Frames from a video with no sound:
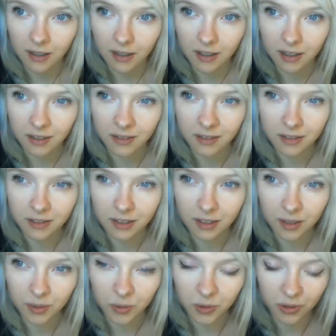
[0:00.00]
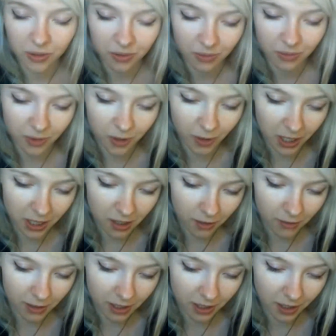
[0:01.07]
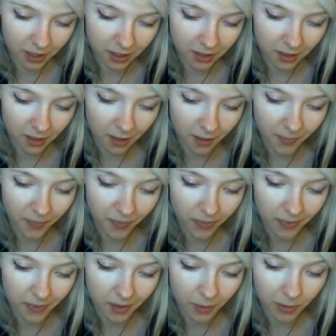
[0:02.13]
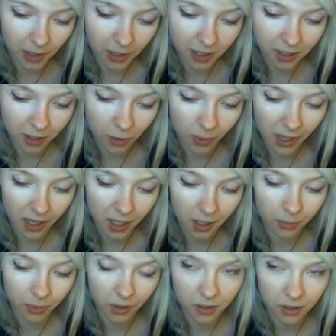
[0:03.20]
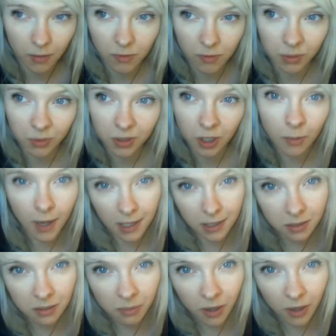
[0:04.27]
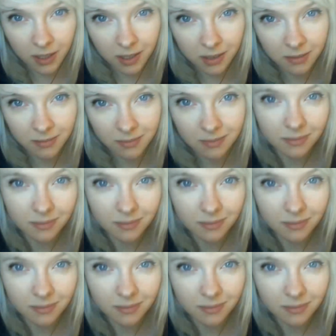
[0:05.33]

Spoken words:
And it was great. I really liked it there. I'd like to go back, but I don't really want to go back to Brighton.